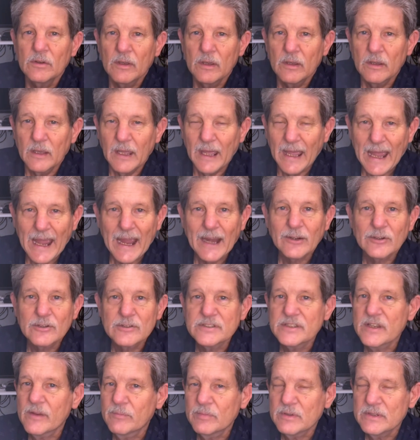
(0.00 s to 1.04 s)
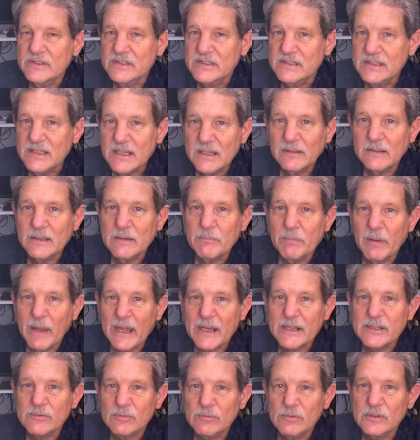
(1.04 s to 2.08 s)
Hackers have been stealing
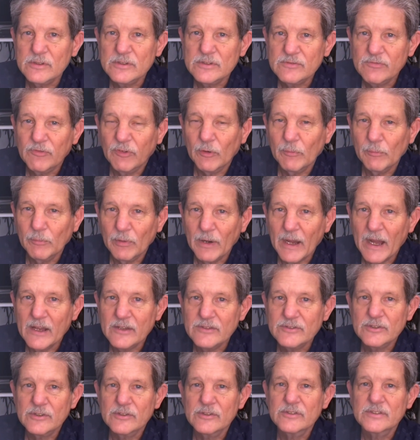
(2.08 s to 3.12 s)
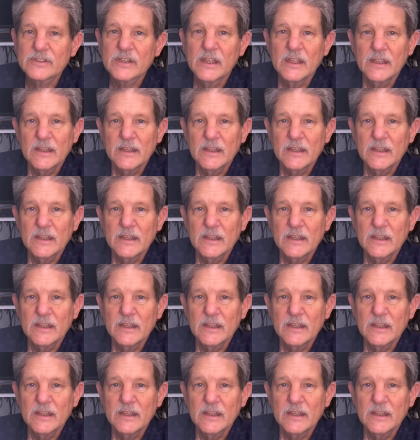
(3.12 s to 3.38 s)
passwords from browsers.